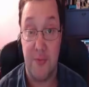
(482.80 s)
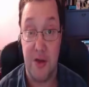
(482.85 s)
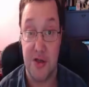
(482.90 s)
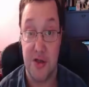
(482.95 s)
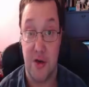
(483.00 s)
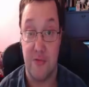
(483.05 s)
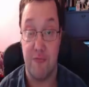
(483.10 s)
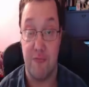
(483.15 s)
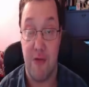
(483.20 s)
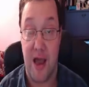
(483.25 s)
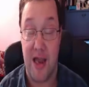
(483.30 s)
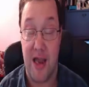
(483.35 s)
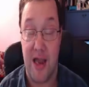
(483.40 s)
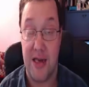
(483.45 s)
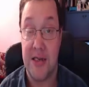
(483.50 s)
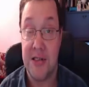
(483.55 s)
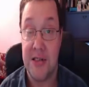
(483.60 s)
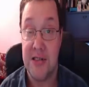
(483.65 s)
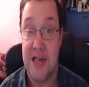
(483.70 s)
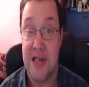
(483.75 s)
us a lot of
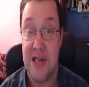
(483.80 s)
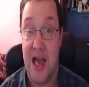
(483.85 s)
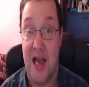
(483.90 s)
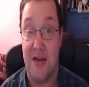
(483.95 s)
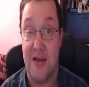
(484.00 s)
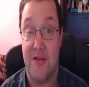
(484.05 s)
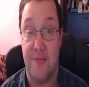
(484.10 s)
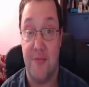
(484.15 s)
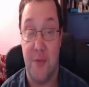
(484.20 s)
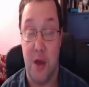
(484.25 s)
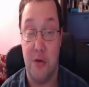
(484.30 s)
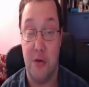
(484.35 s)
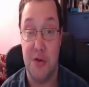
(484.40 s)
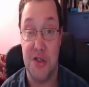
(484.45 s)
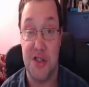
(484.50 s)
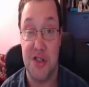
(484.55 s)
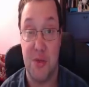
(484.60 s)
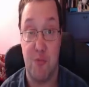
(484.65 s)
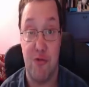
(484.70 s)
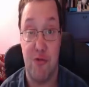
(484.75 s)
rain and those
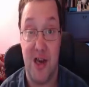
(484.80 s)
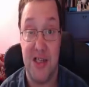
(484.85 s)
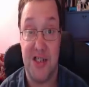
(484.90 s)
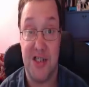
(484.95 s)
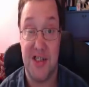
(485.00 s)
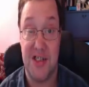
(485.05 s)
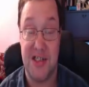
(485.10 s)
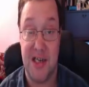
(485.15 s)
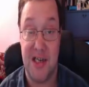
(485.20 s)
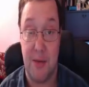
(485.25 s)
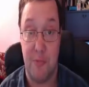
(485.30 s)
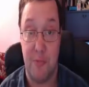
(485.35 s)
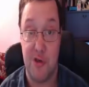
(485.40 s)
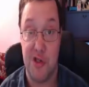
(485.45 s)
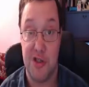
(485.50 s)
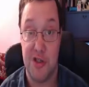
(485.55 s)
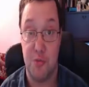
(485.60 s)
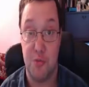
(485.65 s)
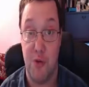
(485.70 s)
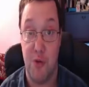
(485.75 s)
suppressed
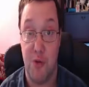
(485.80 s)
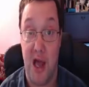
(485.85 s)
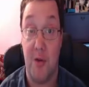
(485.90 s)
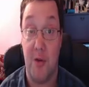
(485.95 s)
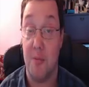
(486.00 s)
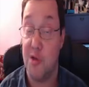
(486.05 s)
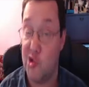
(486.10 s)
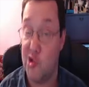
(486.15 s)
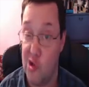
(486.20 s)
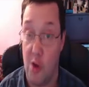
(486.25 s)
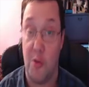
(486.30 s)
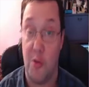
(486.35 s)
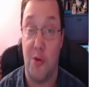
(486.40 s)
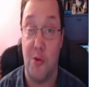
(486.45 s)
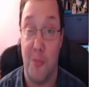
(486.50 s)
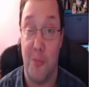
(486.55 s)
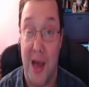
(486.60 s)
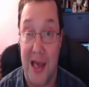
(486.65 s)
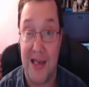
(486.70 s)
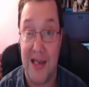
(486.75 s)
temperatures as well. But I'm sure we'll
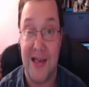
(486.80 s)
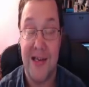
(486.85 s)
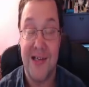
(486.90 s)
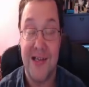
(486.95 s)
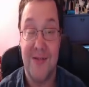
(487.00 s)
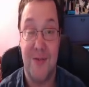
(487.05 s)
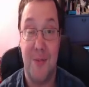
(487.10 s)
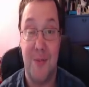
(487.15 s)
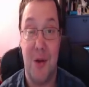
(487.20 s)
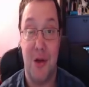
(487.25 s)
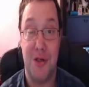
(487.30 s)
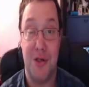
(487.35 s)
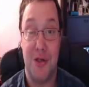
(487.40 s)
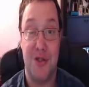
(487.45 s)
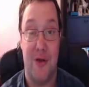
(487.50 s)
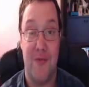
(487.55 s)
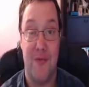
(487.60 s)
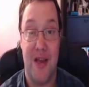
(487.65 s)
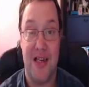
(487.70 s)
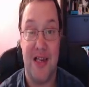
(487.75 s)
all make the most
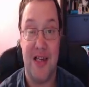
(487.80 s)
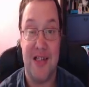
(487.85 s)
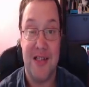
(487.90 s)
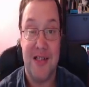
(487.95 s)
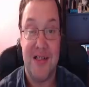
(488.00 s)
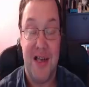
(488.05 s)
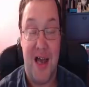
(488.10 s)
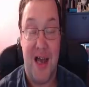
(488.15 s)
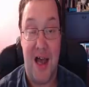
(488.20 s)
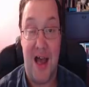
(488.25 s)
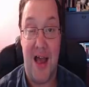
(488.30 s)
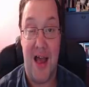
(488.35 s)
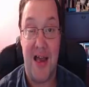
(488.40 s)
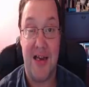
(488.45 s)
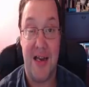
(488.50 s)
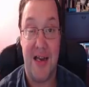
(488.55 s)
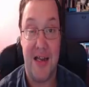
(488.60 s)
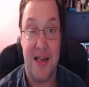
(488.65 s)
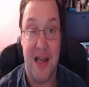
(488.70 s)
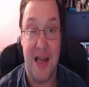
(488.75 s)
of it uh,
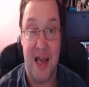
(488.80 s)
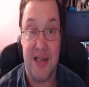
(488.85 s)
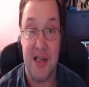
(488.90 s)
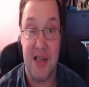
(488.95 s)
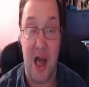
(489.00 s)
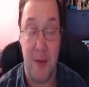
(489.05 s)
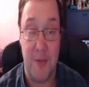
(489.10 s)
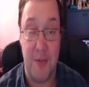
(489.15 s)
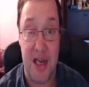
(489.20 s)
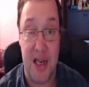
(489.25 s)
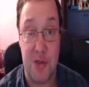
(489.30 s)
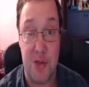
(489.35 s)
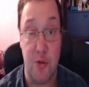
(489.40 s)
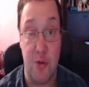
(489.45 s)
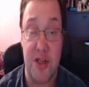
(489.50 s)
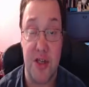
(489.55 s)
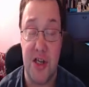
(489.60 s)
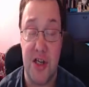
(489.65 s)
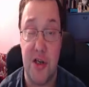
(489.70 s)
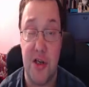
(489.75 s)
in any case. Updates will
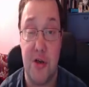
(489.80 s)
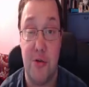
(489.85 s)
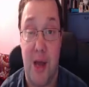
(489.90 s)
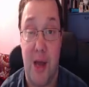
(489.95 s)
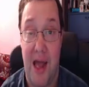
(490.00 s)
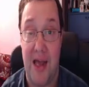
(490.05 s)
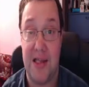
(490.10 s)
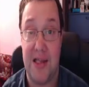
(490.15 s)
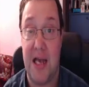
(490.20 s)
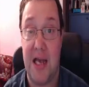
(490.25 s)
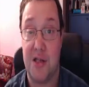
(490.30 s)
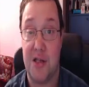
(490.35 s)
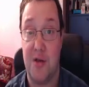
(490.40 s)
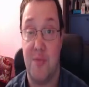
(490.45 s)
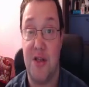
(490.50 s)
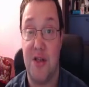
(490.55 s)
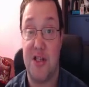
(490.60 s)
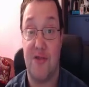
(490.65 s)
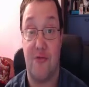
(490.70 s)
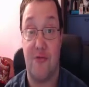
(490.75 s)
continue at
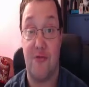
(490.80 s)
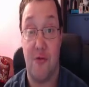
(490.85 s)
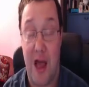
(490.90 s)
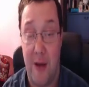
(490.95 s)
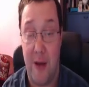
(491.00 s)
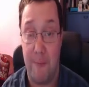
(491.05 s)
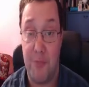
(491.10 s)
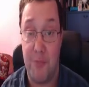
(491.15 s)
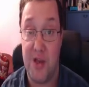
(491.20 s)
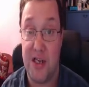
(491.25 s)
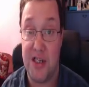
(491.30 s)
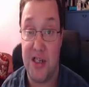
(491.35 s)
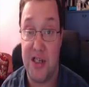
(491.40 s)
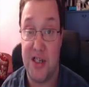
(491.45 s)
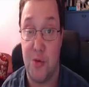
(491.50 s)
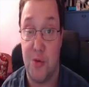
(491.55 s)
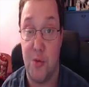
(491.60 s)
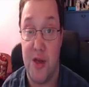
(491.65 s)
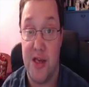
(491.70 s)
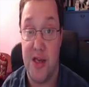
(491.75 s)
GavsWeatherVids throughout the
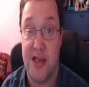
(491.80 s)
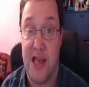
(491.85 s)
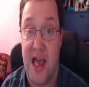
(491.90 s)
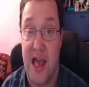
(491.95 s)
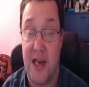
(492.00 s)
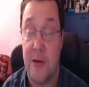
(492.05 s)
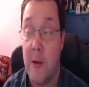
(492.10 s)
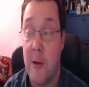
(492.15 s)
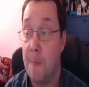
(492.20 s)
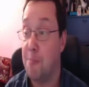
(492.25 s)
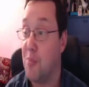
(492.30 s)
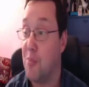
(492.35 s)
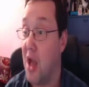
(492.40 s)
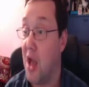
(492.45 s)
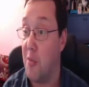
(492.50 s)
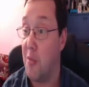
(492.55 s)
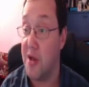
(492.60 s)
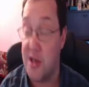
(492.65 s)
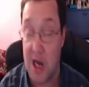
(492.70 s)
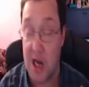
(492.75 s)
Easter weekend.
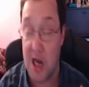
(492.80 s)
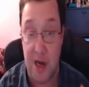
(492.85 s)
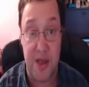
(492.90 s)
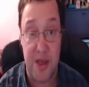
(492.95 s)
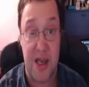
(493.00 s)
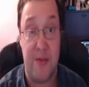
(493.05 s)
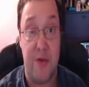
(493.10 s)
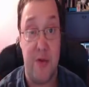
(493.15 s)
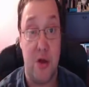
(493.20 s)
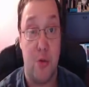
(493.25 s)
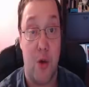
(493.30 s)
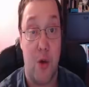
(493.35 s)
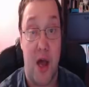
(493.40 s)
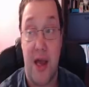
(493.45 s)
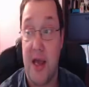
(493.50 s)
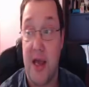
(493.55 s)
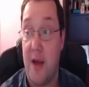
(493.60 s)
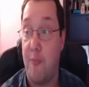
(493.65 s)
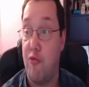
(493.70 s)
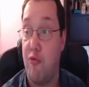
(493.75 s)
Uh, we're going to be giving
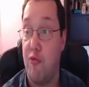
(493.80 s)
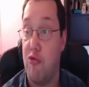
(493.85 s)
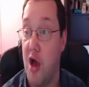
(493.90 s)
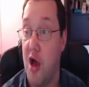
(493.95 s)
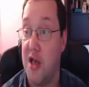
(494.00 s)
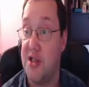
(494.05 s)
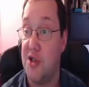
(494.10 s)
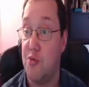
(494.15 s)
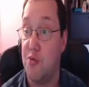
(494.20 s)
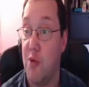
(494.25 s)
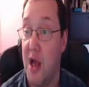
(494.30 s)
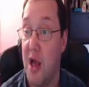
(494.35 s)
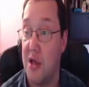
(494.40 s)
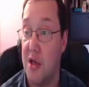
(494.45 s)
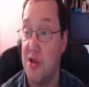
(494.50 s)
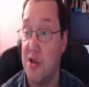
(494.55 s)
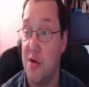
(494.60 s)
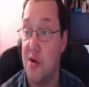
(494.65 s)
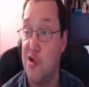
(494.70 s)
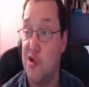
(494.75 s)
away a prize as well,
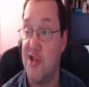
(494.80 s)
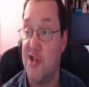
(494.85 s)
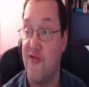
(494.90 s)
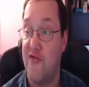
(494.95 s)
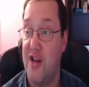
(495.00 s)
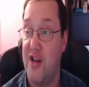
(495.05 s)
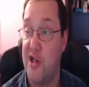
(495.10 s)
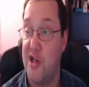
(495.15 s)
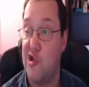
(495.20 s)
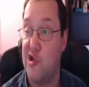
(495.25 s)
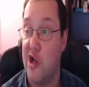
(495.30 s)
so I'll just finish